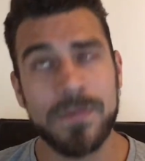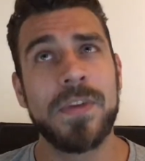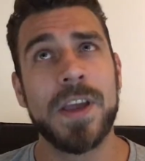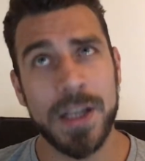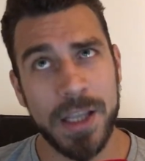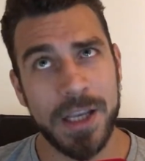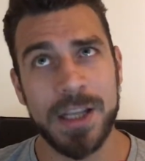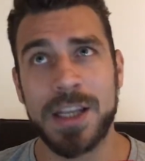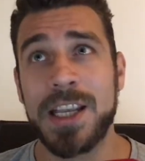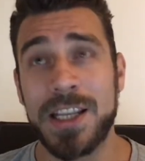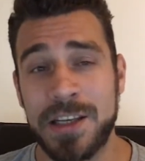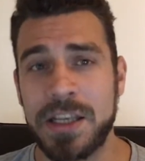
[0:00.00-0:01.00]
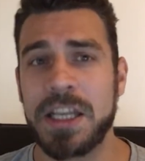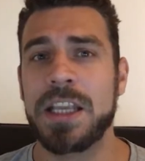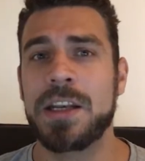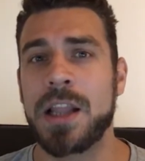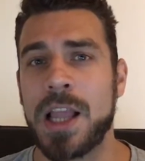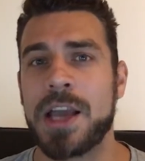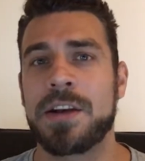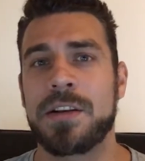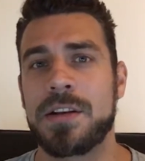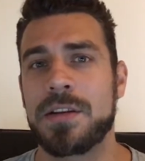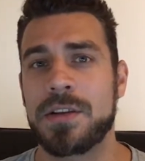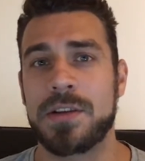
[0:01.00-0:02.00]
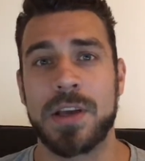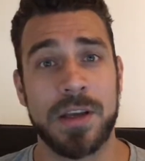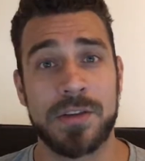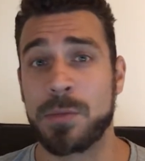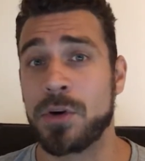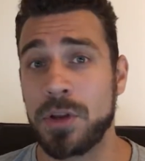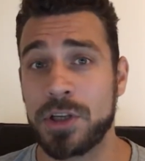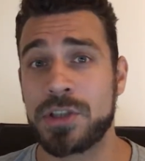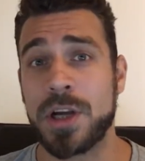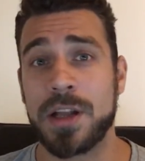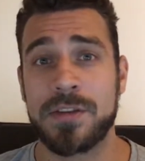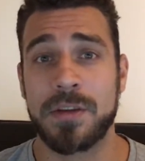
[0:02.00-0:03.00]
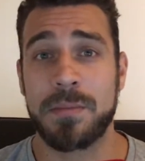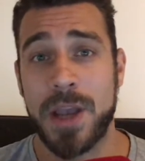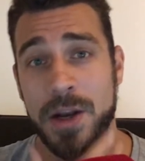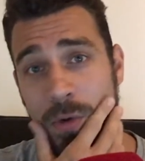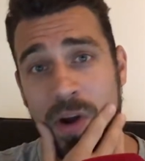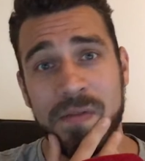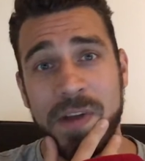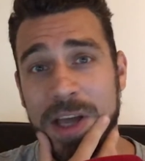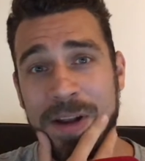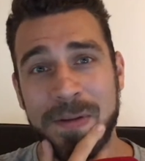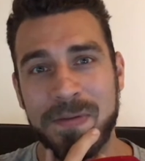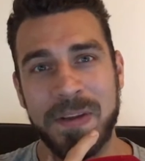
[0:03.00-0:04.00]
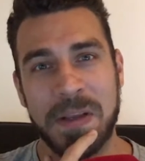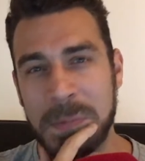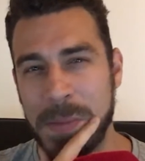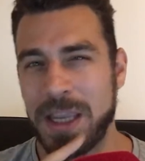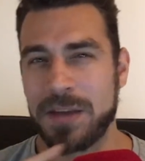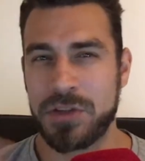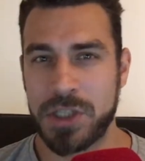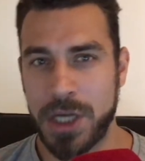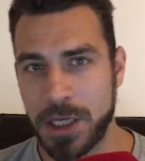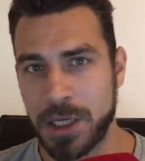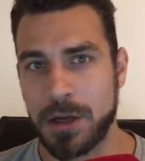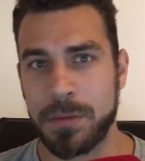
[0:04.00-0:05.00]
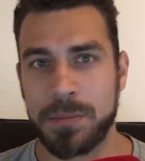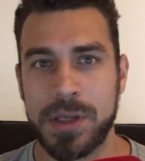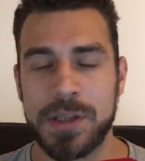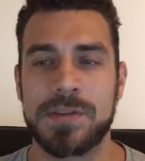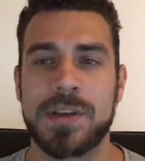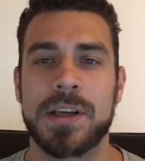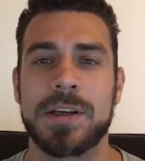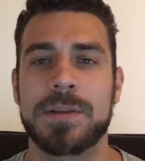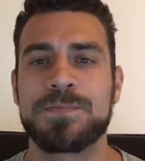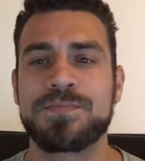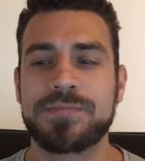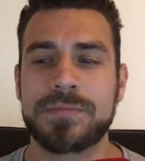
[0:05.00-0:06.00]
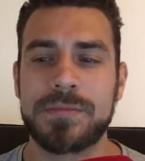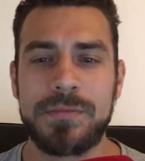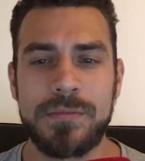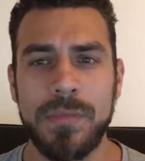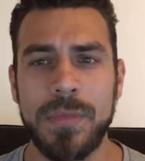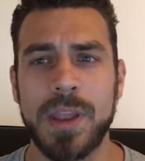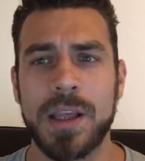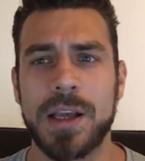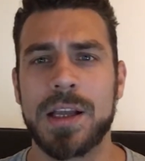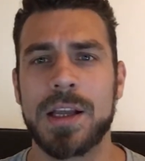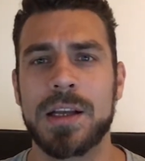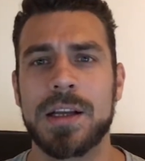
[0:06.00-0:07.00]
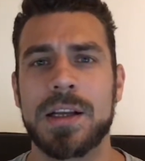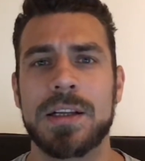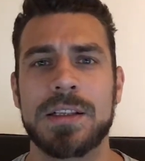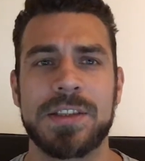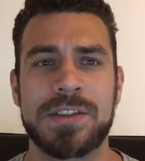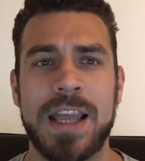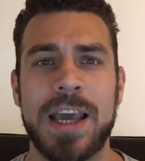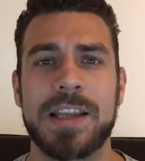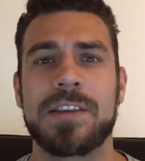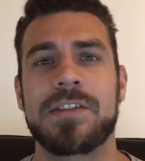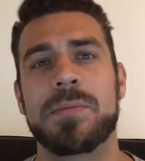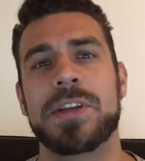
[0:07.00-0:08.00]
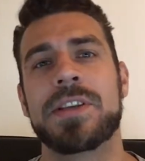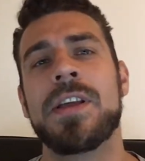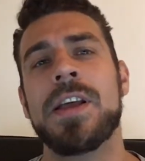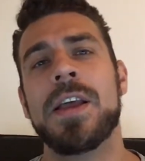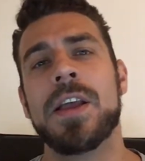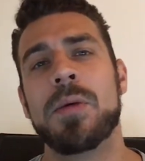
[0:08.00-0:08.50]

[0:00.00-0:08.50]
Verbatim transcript: Then again, he did land uh, some early shots on Manuwa that I think may have shaken up his uh, uh, his tactics a bit.